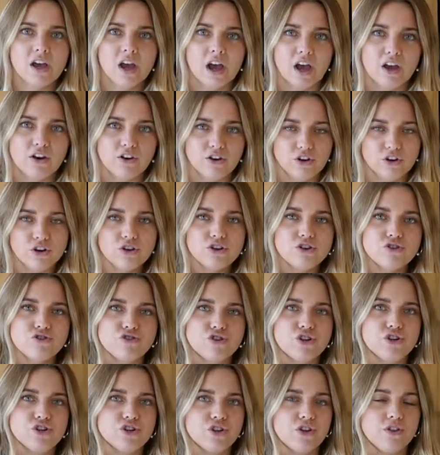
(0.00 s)
and good
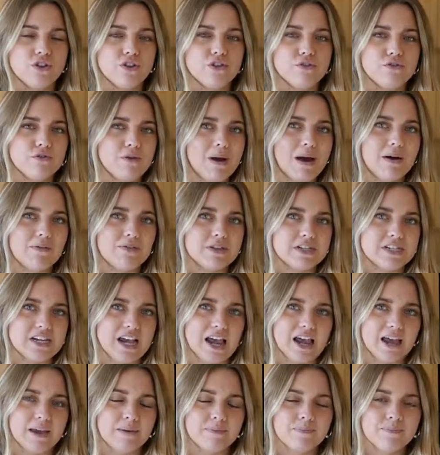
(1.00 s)
nutrition throughout the
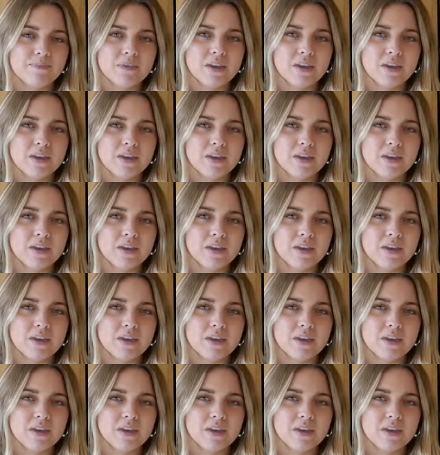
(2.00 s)
day.